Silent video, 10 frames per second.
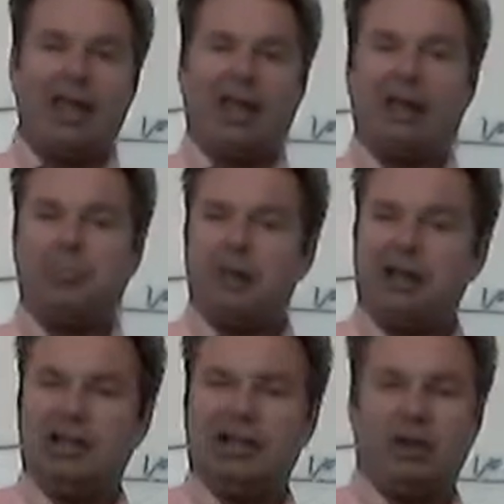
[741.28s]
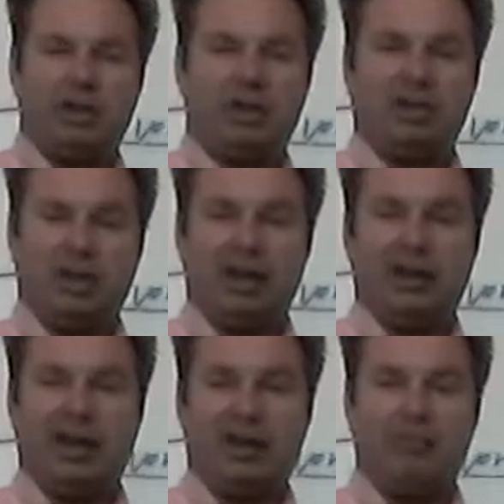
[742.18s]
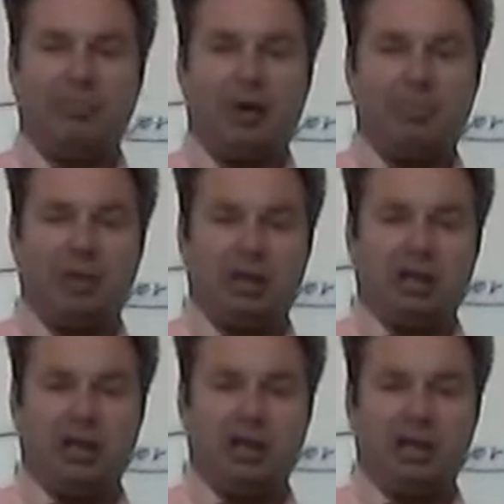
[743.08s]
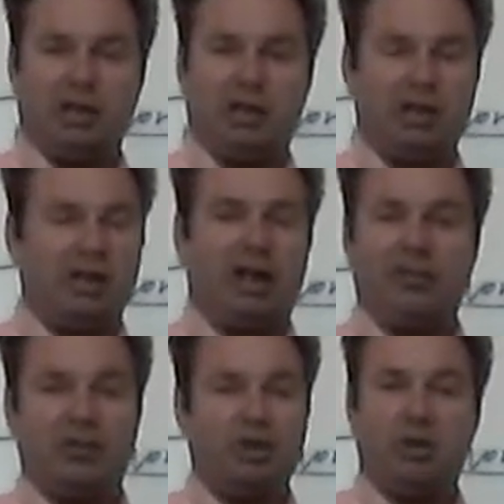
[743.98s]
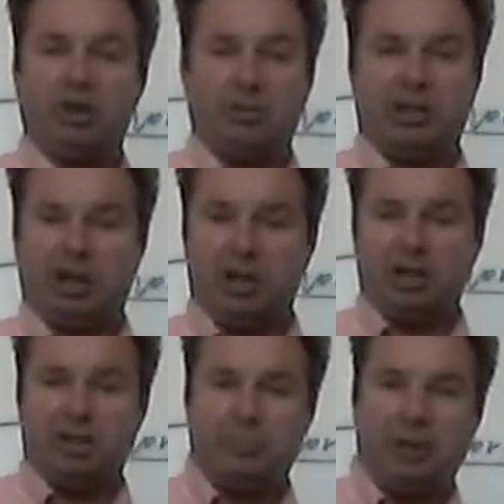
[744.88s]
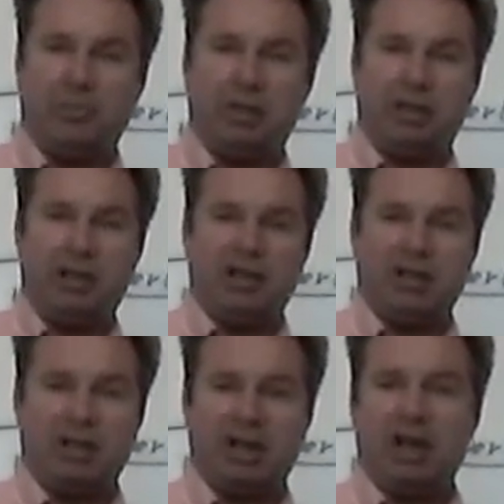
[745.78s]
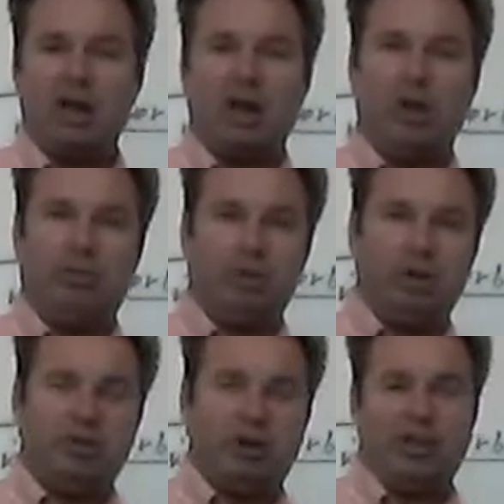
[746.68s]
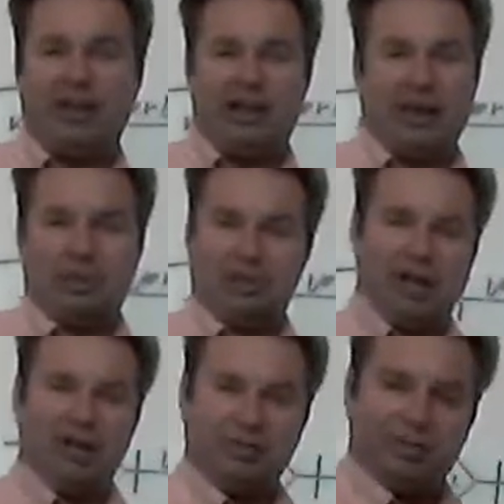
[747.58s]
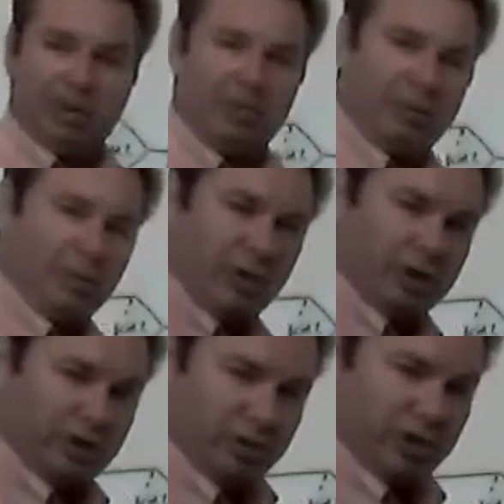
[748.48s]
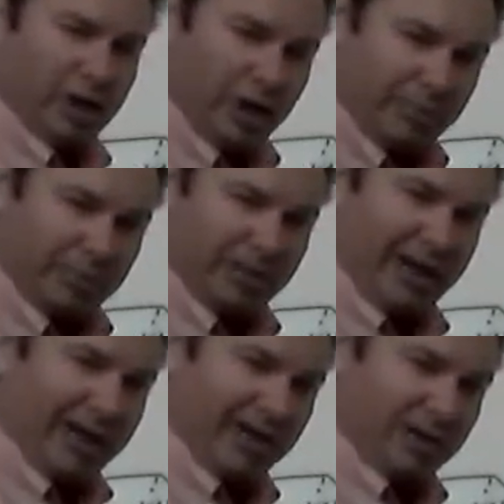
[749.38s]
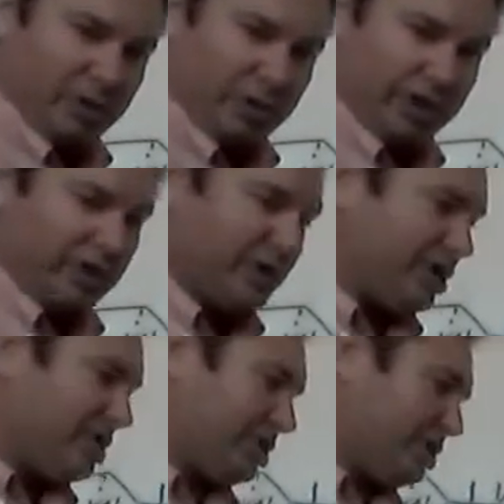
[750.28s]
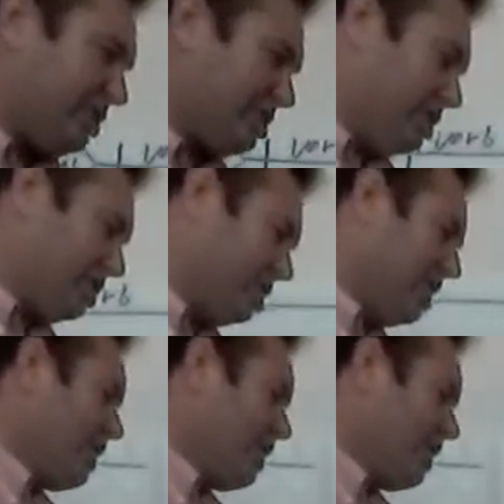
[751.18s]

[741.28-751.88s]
and I mentioned how you're starting to have prepositions. I've given you some charts on prepositions. Hopefully you've read that chapter carefully, maybe one or two times, but as you're working on these sentences,